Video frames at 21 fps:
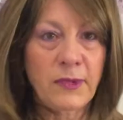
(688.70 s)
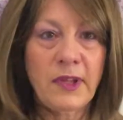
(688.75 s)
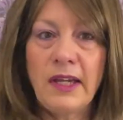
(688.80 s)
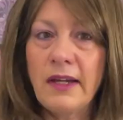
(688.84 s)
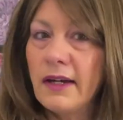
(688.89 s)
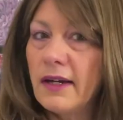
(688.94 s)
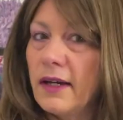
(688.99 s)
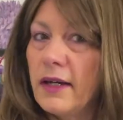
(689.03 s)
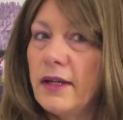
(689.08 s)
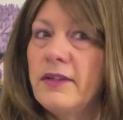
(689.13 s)

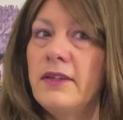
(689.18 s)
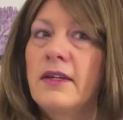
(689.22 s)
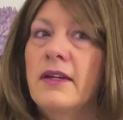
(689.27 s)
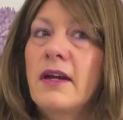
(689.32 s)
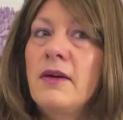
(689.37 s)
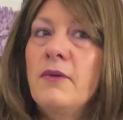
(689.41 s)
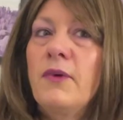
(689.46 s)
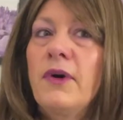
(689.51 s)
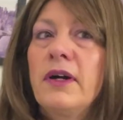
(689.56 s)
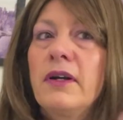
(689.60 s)
Yeah, I think
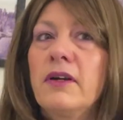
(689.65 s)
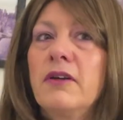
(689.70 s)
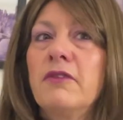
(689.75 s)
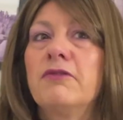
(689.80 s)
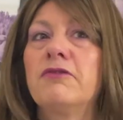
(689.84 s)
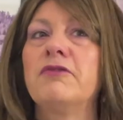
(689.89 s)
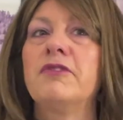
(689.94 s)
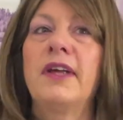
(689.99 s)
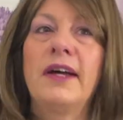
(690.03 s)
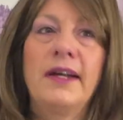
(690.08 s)
I want her
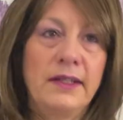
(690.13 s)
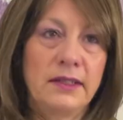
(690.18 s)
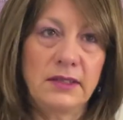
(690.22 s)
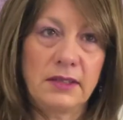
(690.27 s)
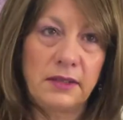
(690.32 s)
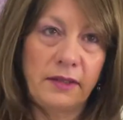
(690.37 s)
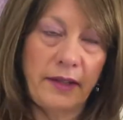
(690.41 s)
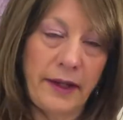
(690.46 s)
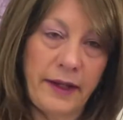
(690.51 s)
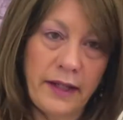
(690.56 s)
flat
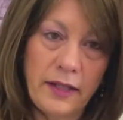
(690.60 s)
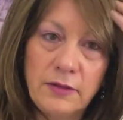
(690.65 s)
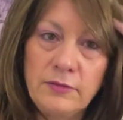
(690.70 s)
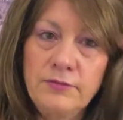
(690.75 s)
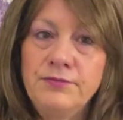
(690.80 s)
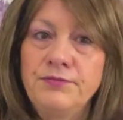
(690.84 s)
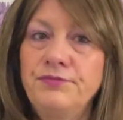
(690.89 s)
today.